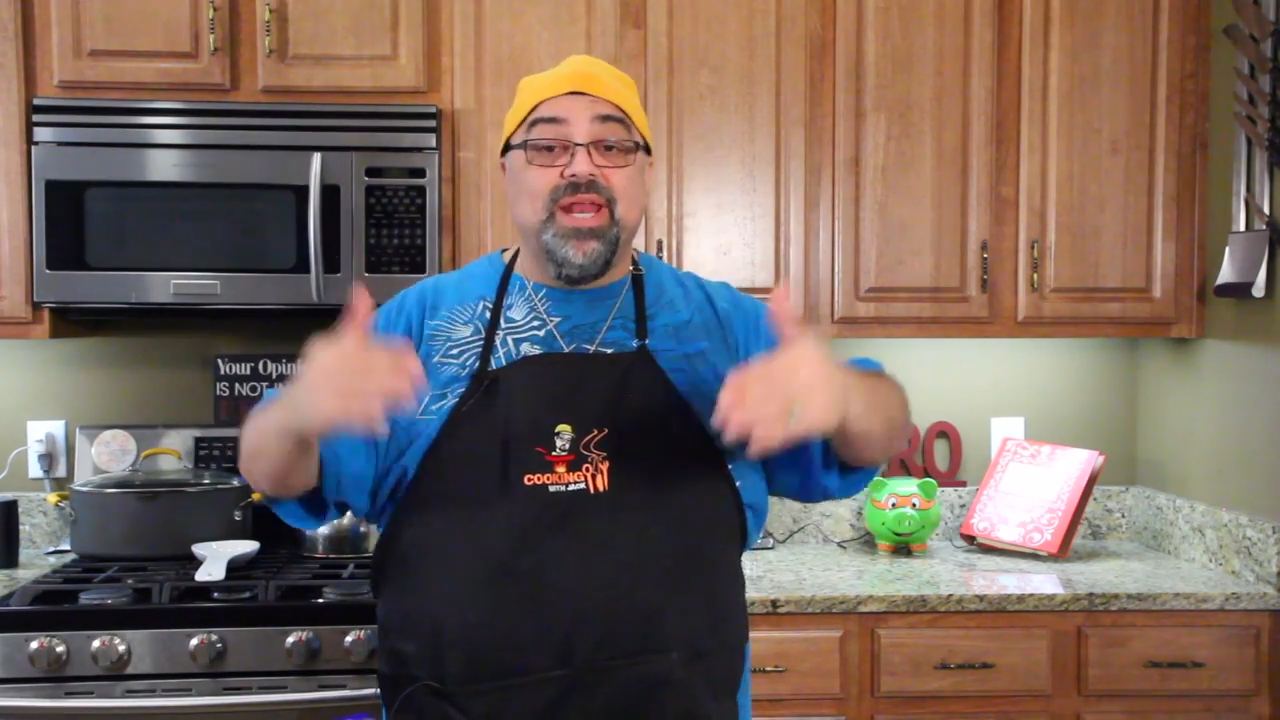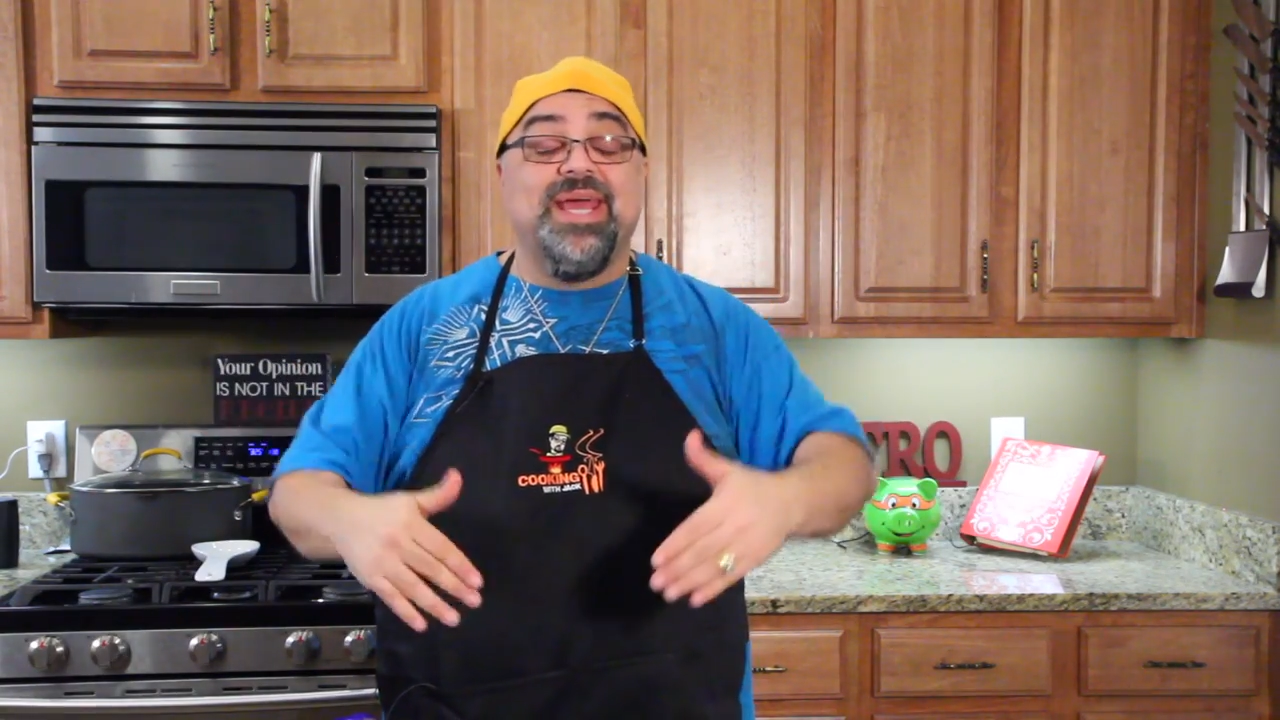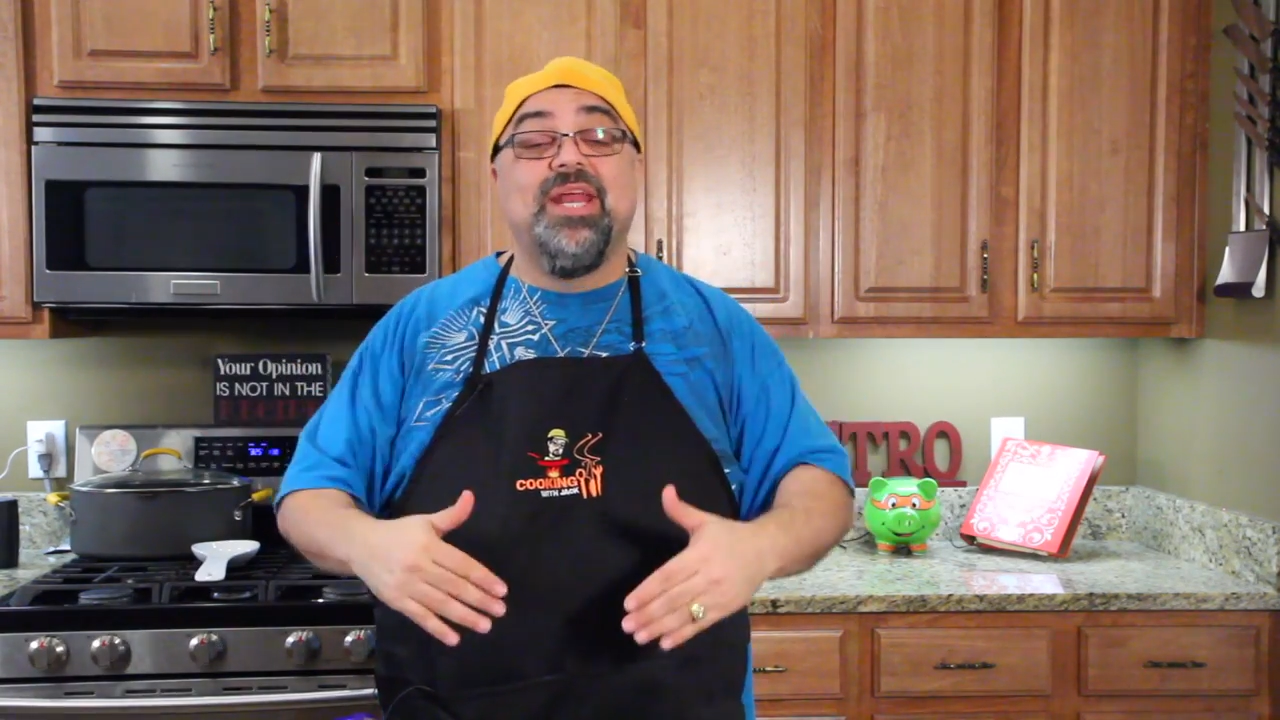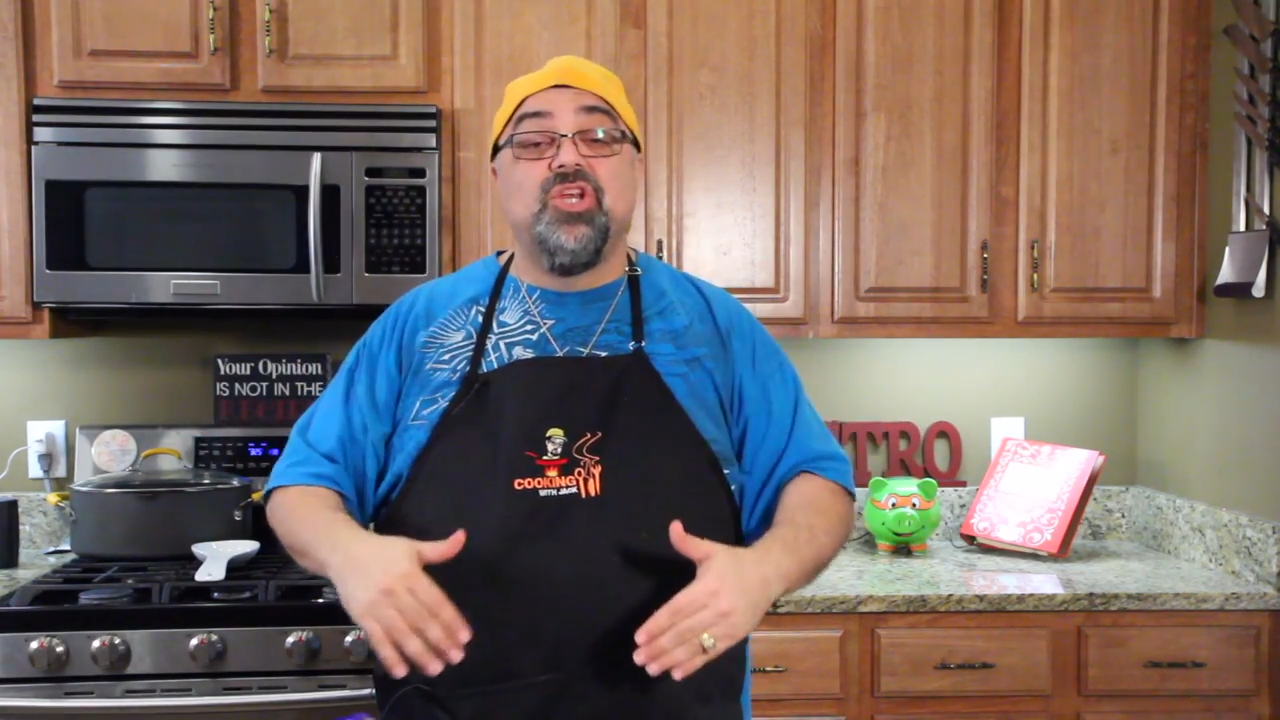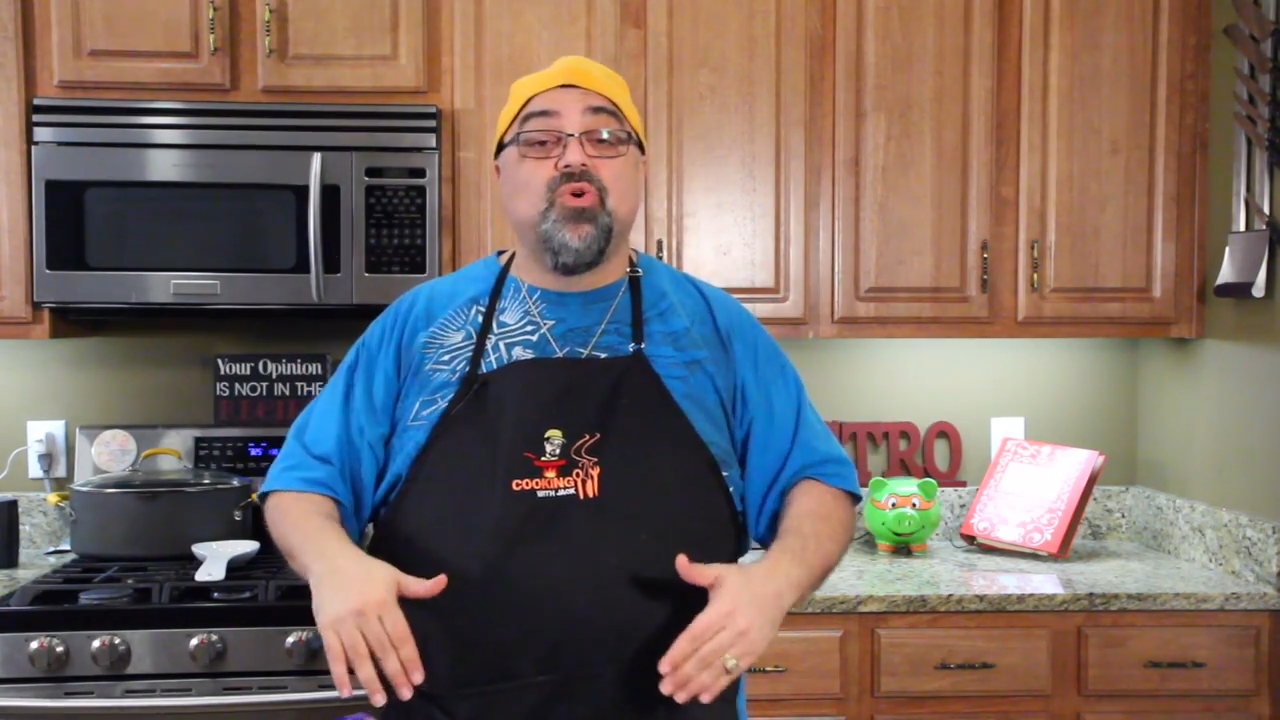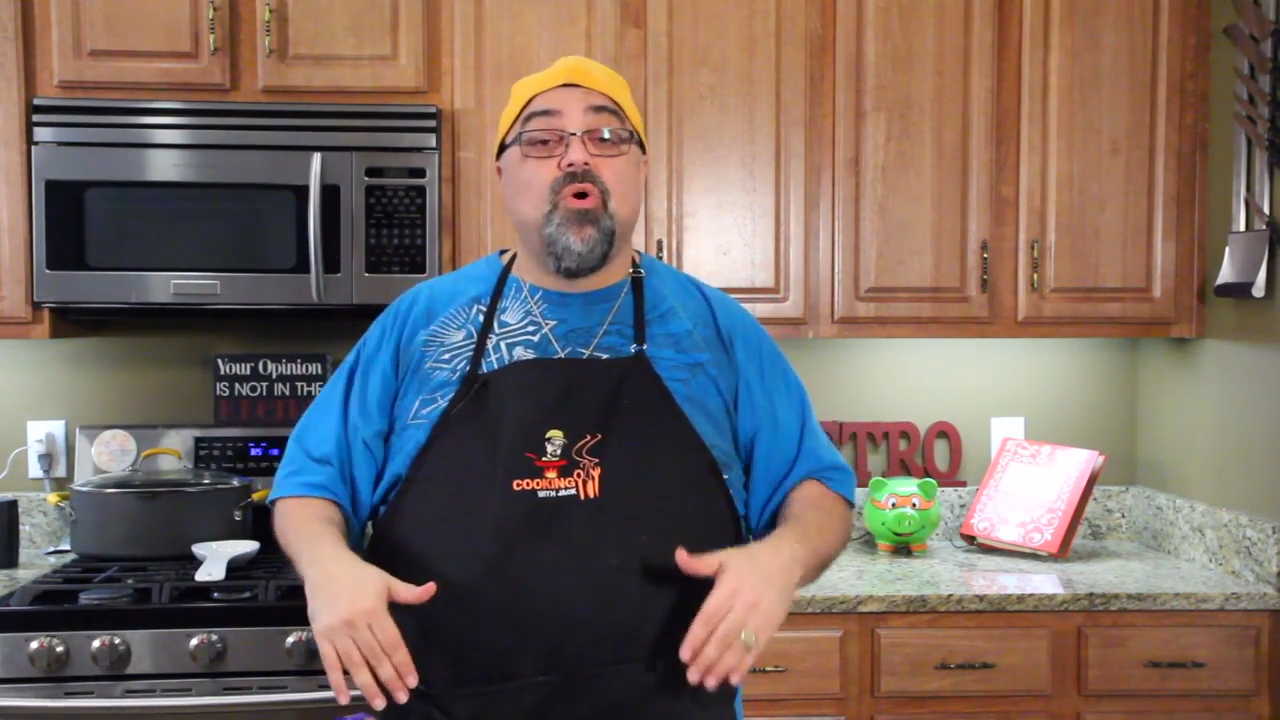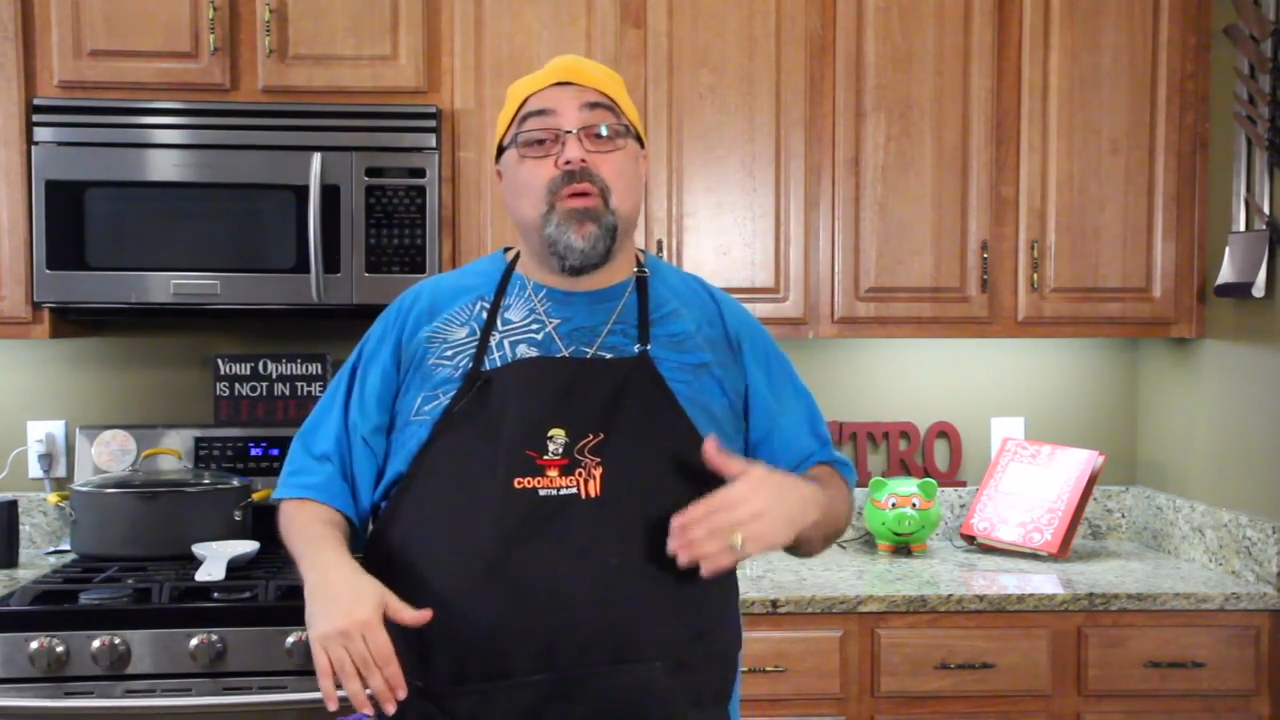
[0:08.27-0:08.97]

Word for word: to get into